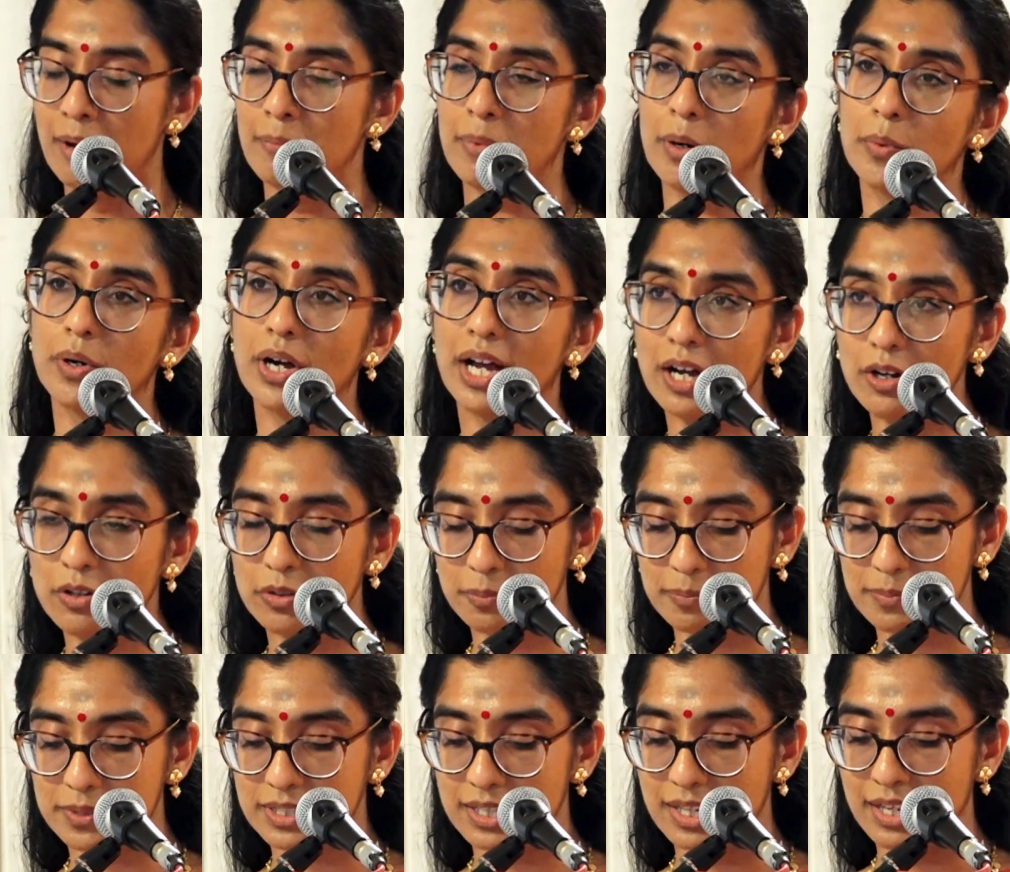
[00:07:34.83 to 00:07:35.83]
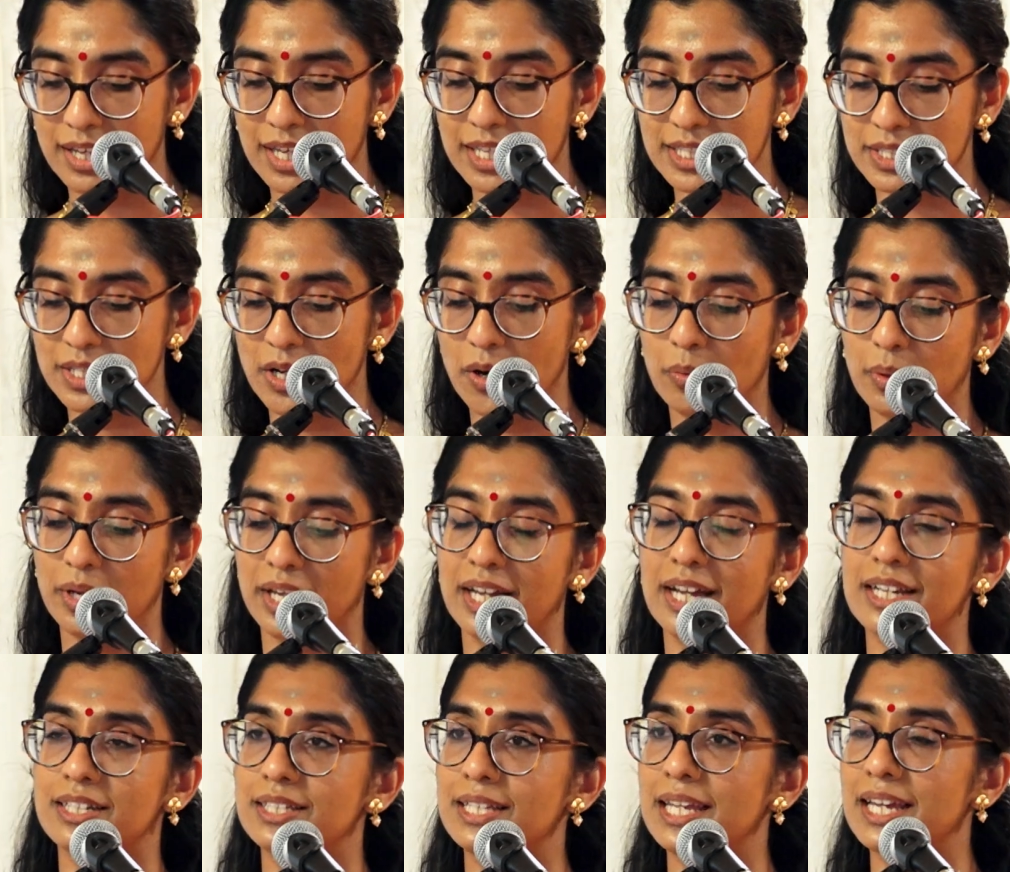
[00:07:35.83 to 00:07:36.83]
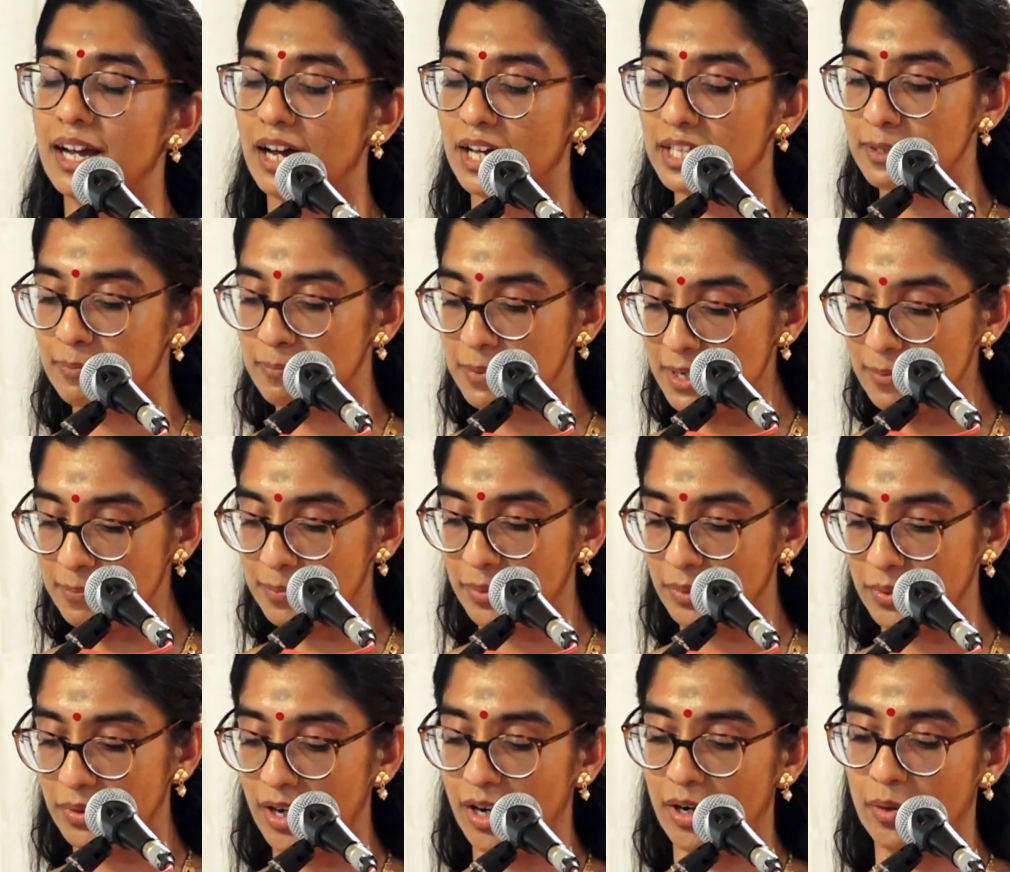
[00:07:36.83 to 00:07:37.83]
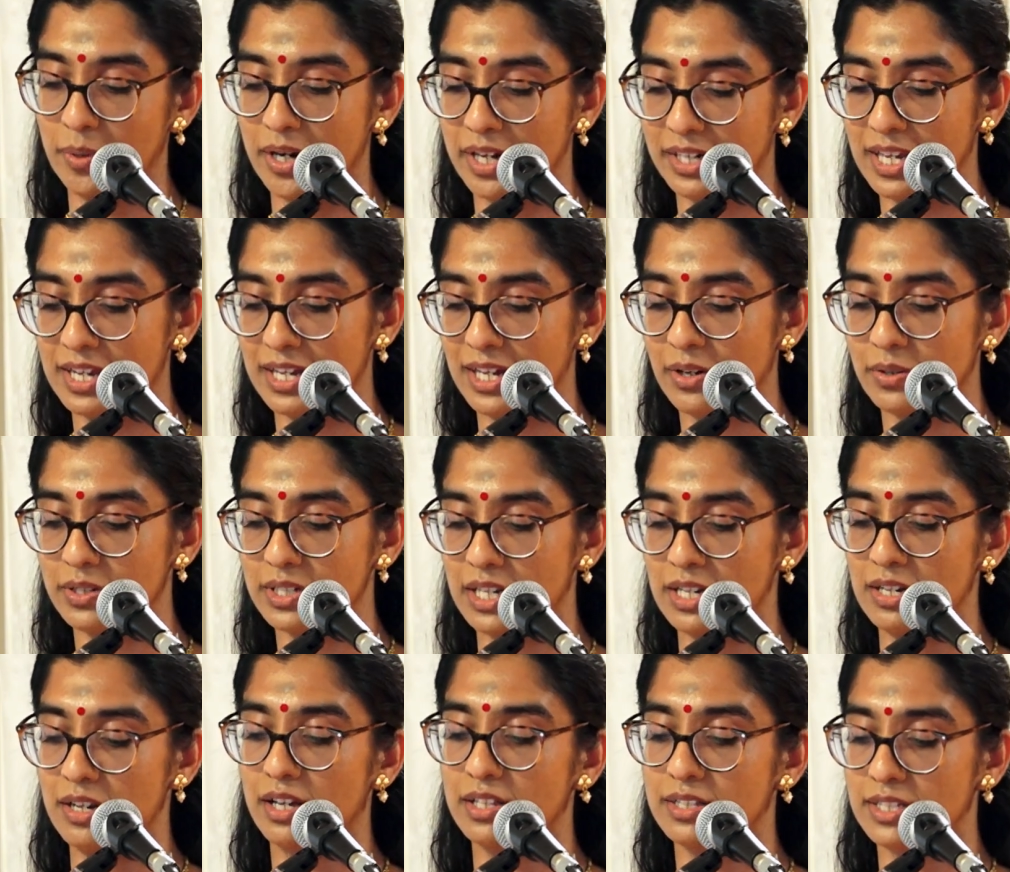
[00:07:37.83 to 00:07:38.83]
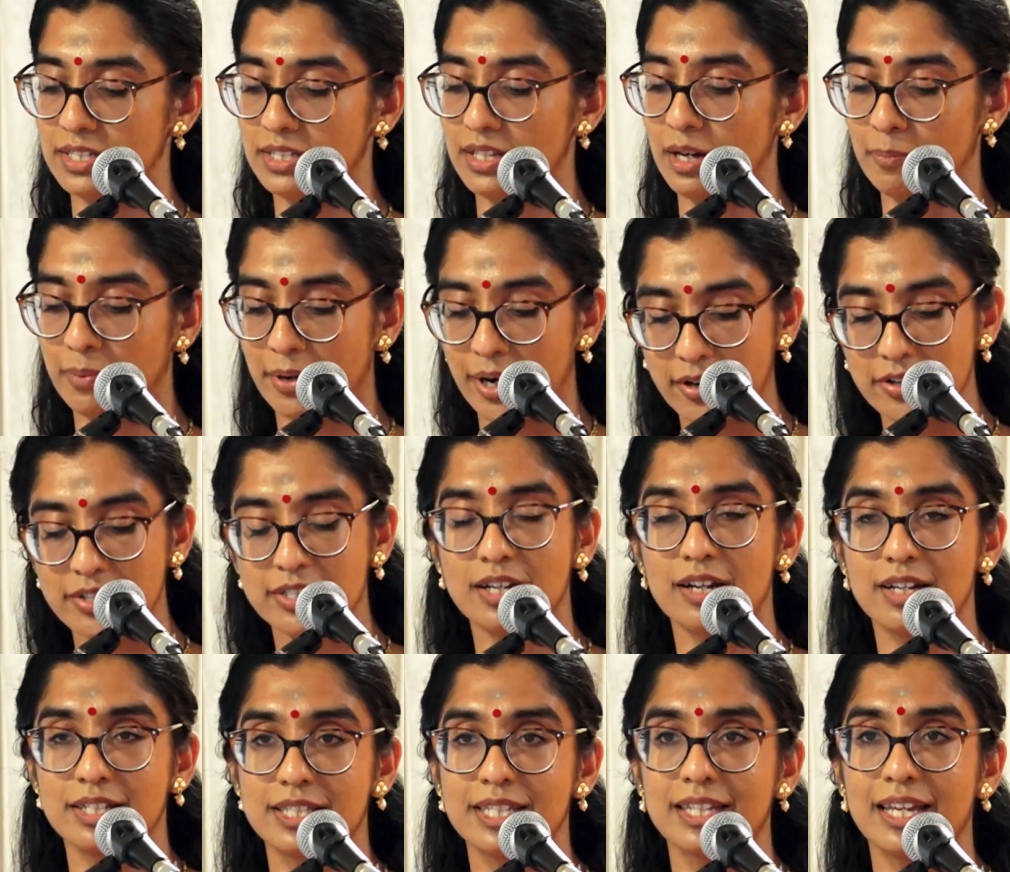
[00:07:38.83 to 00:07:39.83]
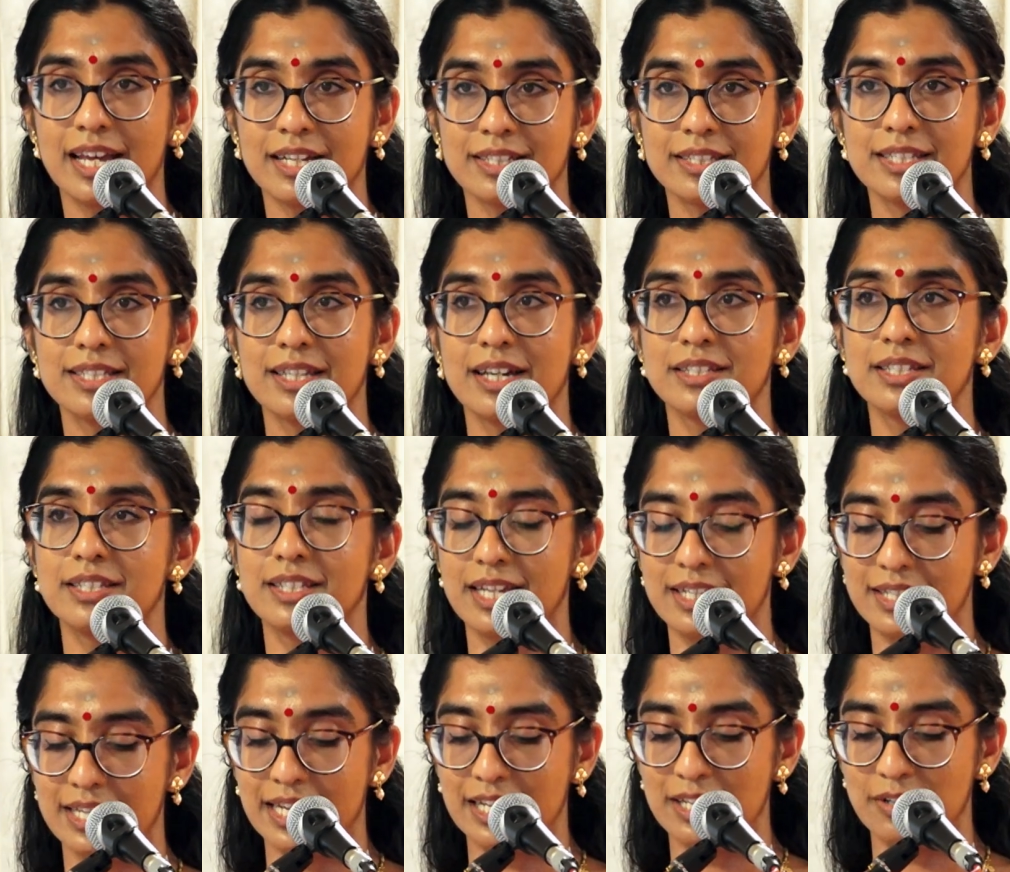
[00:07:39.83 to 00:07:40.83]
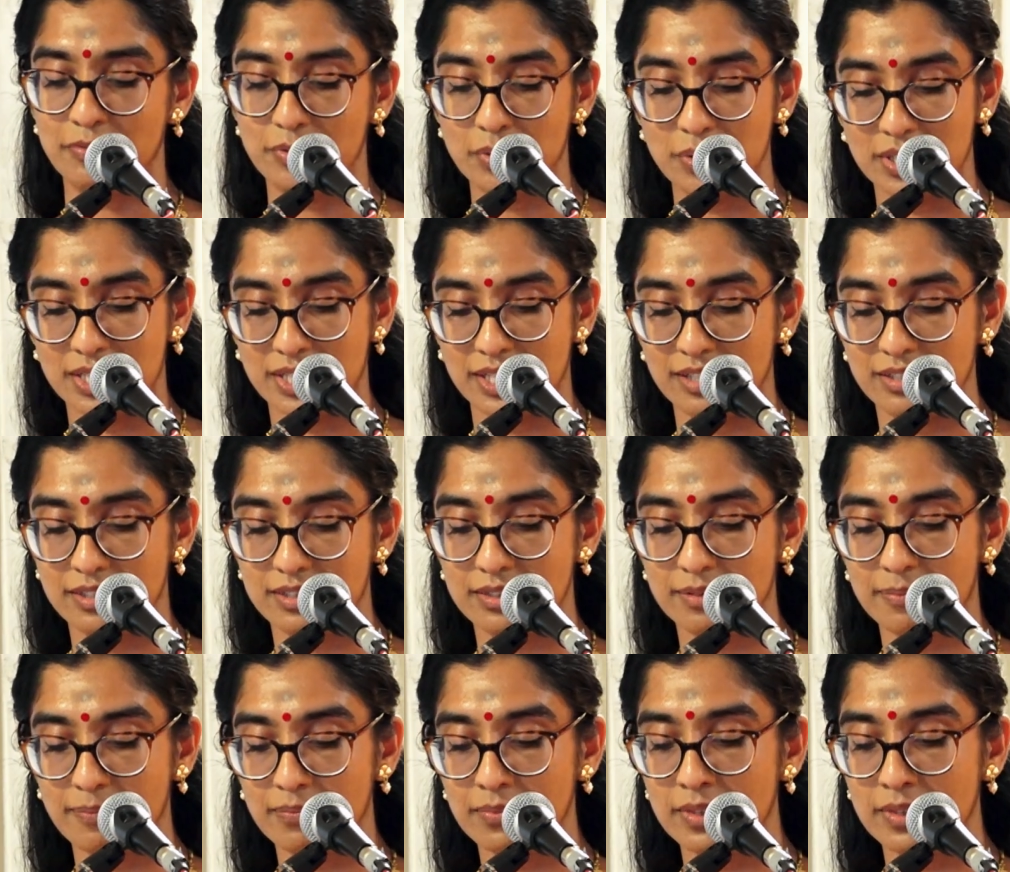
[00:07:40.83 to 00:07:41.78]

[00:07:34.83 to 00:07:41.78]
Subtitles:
But what helps is knowing and seeing other people are working out and others are prioritizing exercise in their daily routines.